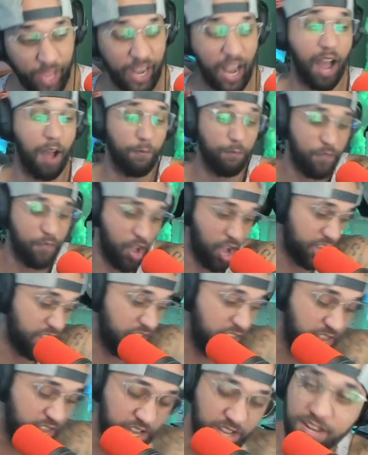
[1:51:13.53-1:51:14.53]
I'm
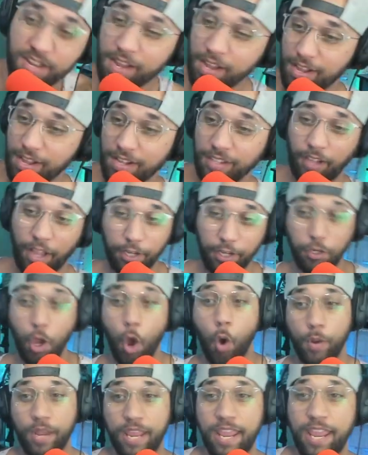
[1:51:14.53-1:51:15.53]
fucking like
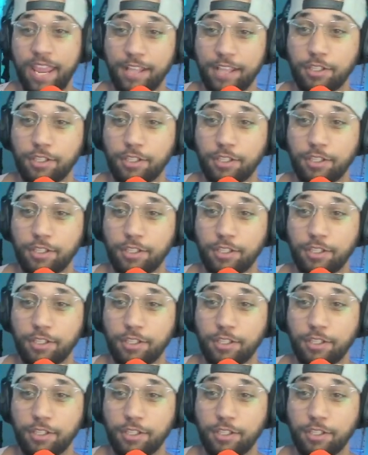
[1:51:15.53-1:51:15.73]
going in.